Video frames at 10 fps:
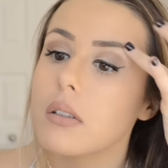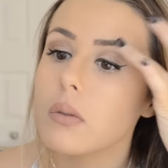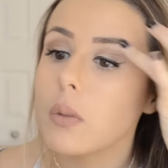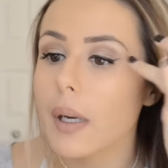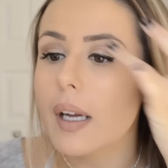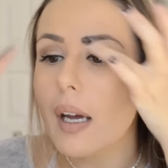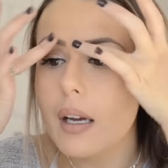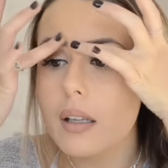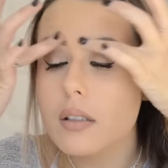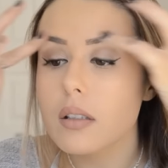with my
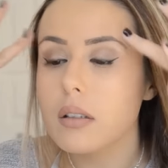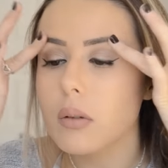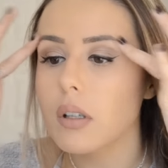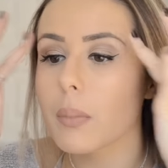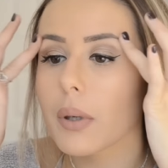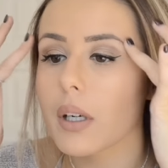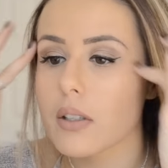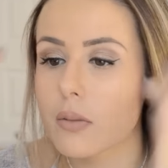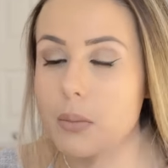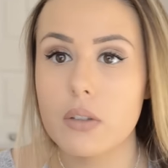hands. It's one of the perks
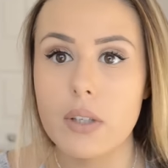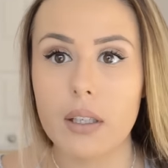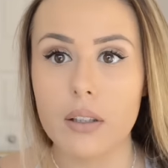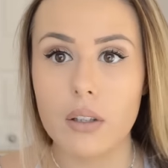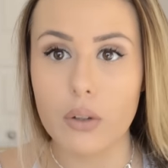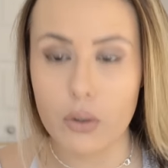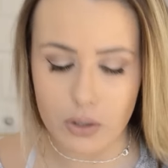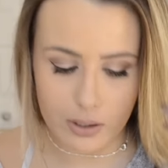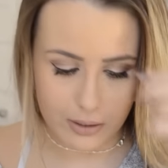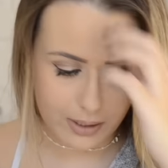of moving, you lose
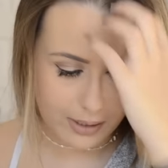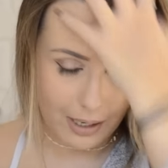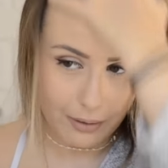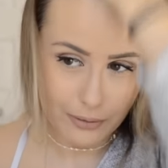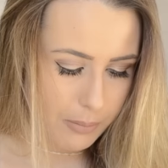all your stuff.